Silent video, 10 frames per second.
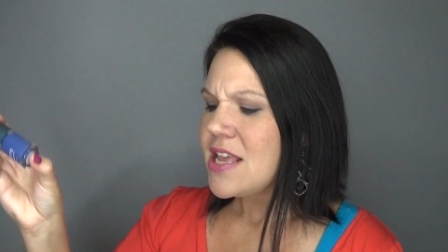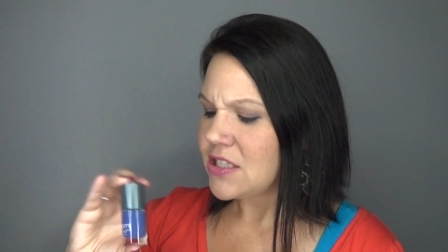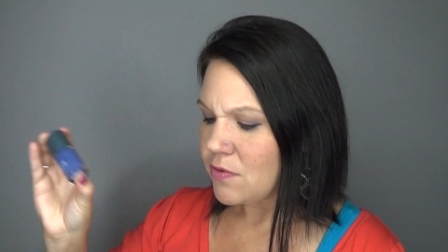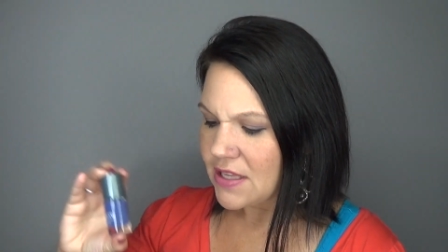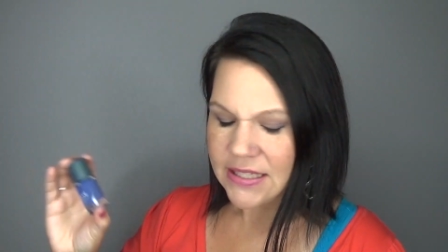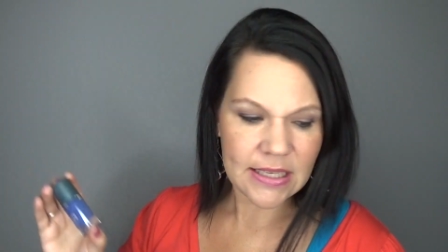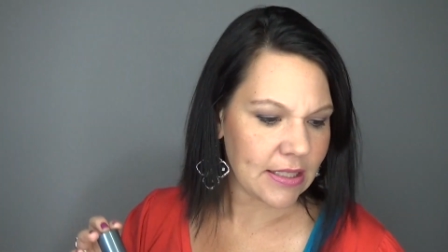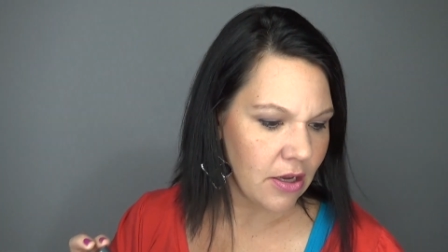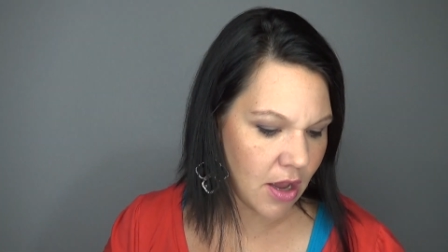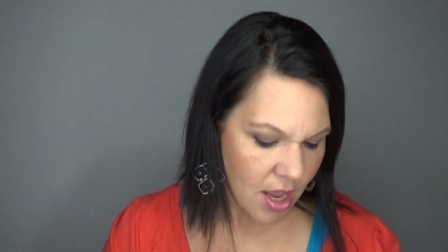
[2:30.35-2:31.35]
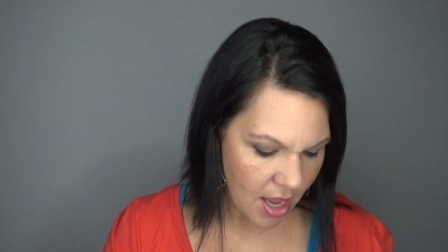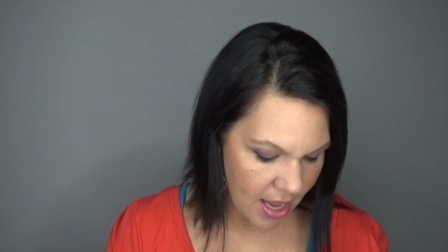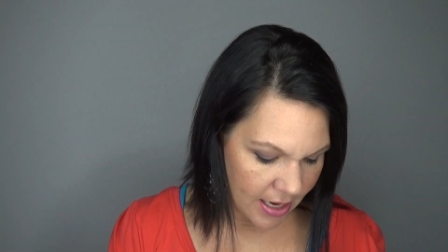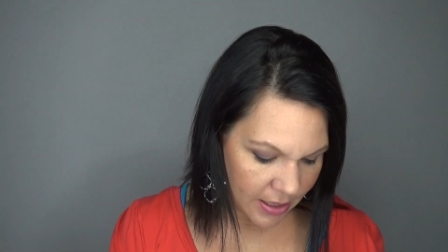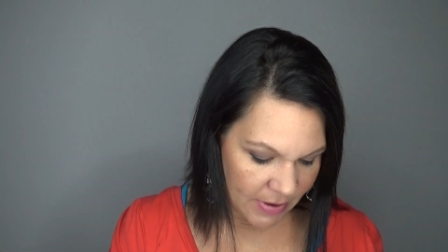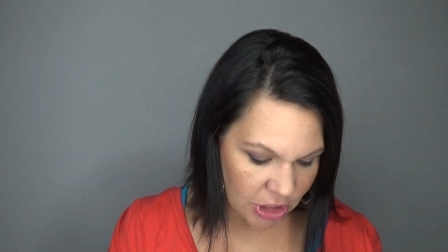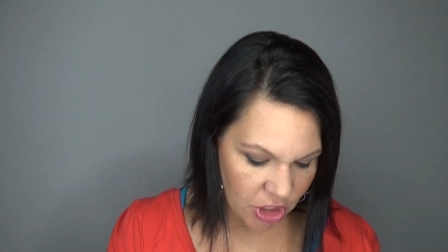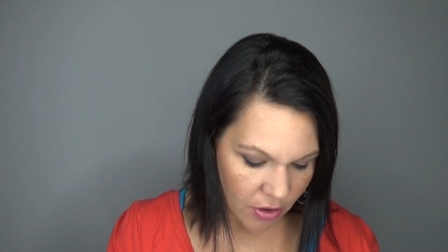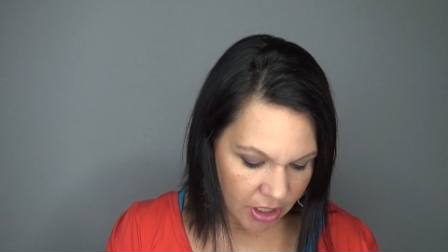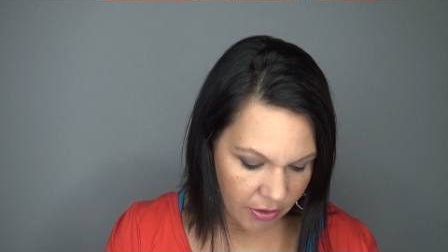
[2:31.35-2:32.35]
So this is good. Let me
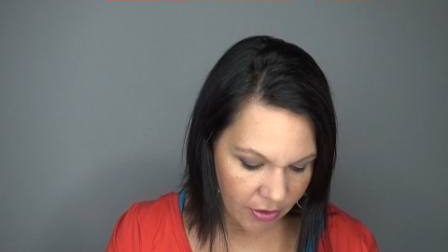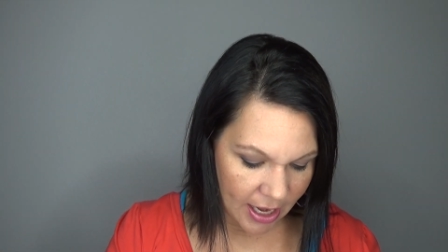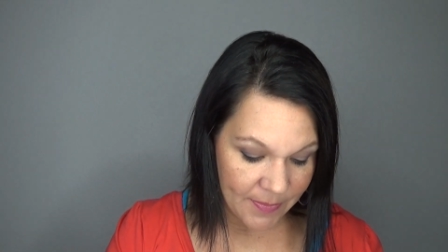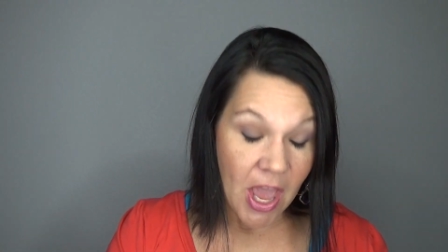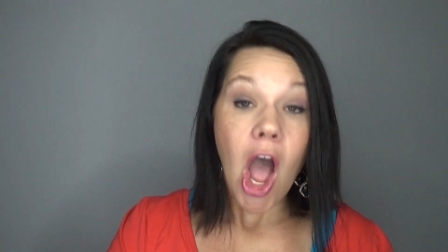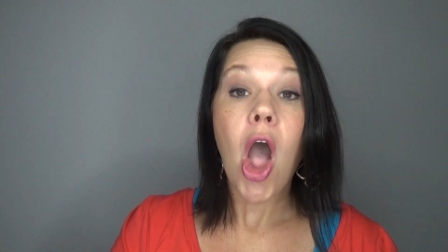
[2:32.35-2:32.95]
show you. Okay.